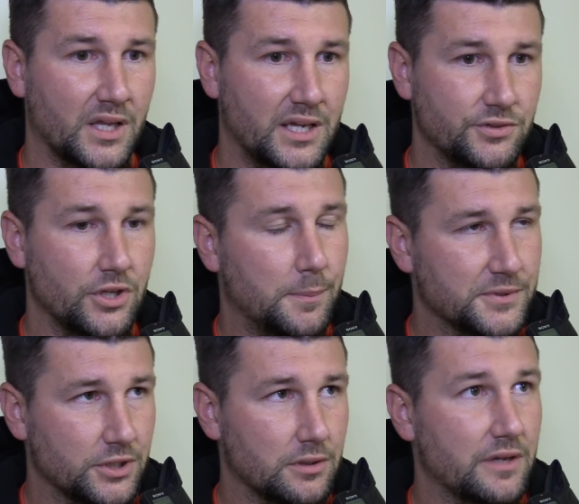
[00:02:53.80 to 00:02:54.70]
gives you the
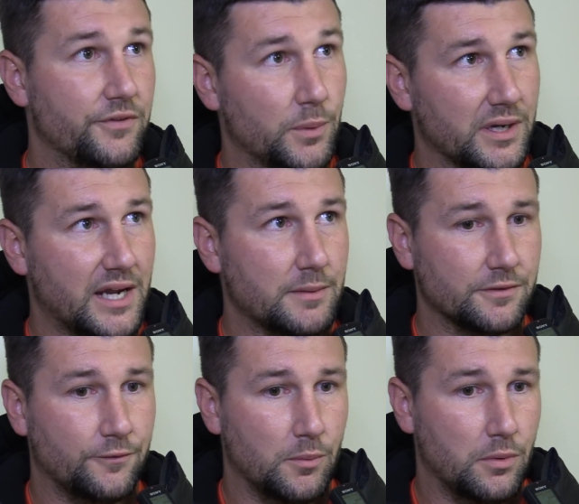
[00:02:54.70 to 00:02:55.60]
opportunity, if you win games
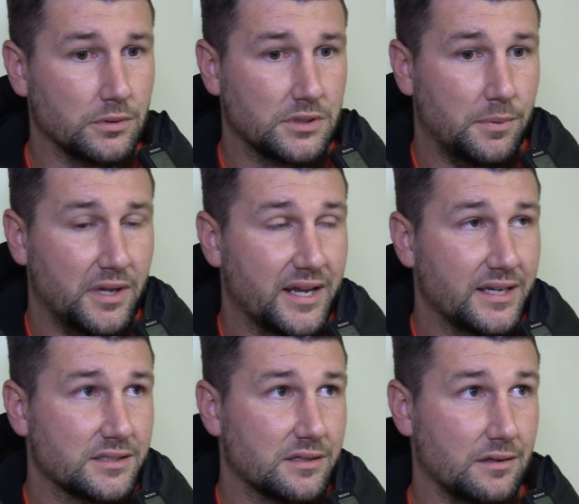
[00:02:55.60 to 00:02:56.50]
of football, to play
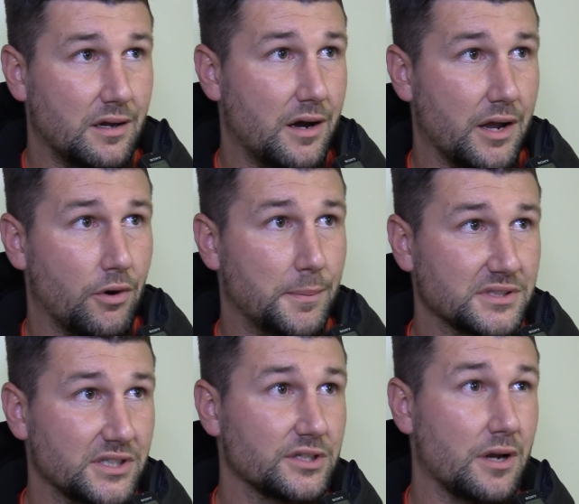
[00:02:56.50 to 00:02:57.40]
against higher
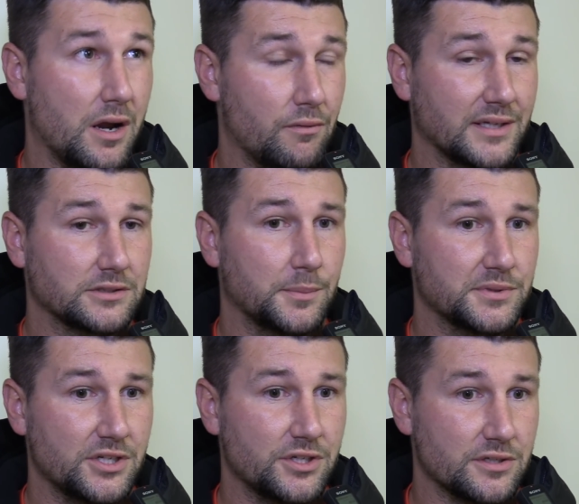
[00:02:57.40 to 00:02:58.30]
ranked
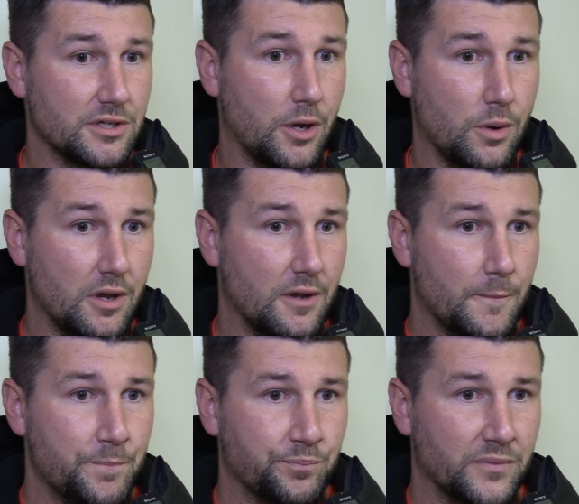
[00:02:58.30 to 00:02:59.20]
opposition. So
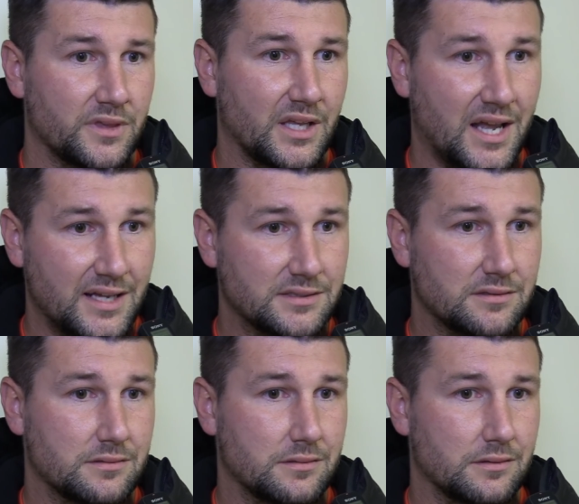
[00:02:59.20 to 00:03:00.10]
the
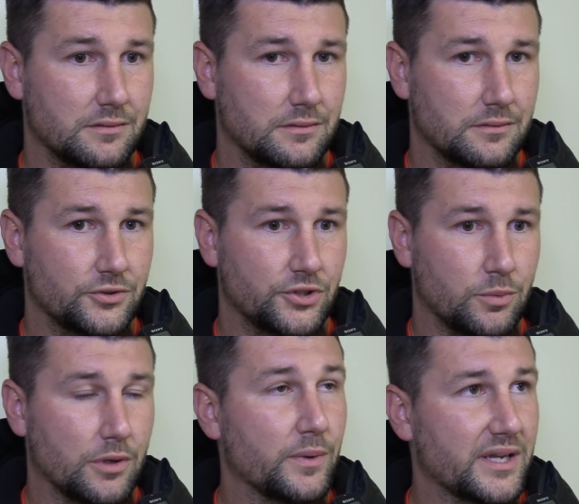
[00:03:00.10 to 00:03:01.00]
lads should
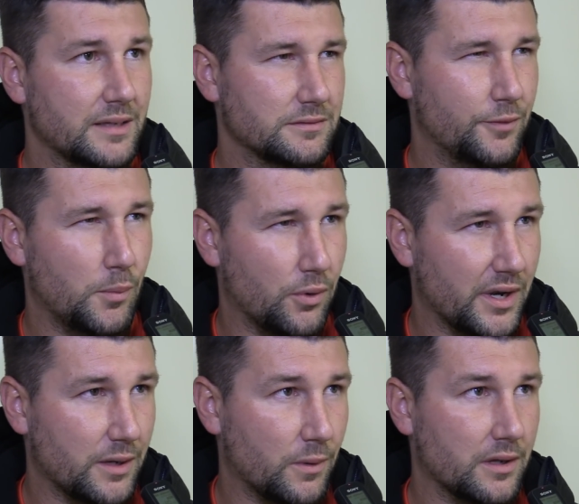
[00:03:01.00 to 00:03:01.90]
want to win games of football
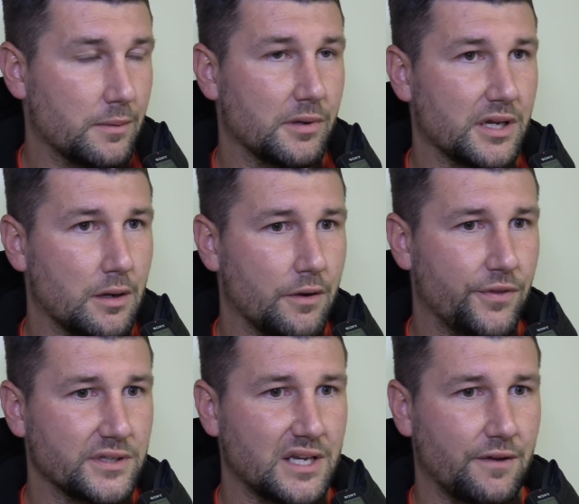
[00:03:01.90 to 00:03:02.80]
anyway. But
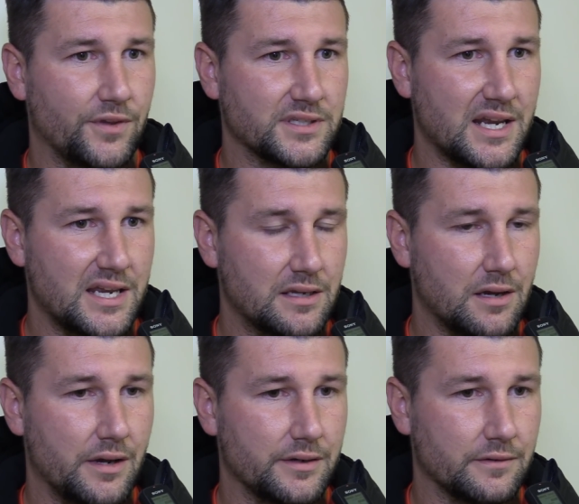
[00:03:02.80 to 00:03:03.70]
if there's any
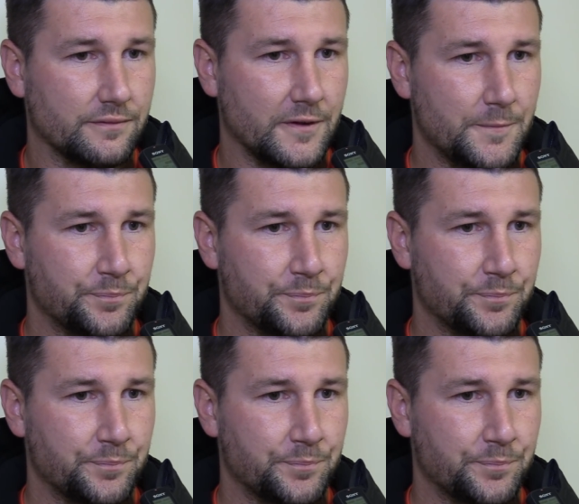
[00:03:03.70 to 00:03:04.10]
kind of